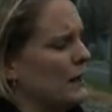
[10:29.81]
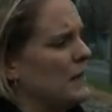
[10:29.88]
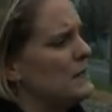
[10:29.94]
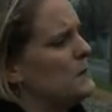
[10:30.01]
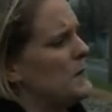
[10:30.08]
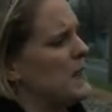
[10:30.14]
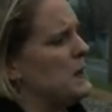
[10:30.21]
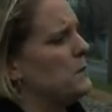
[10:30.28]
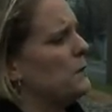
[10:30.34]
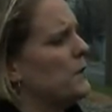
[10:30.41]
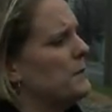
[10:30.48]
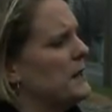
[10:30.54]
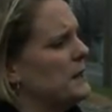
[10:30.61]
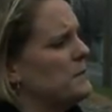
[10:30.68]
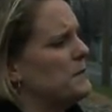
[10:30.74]
independent
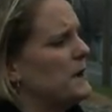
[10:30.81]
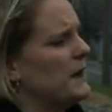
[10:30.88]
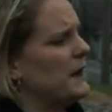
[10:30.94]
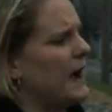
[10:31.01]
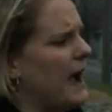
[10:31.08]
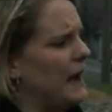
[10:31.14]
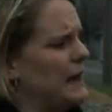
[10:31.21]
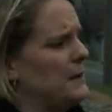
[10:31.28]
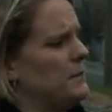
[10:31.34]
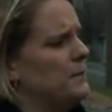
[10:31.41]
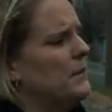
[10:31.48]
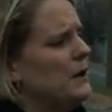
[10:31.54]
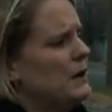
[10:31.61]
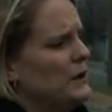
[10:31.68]
woman, but I am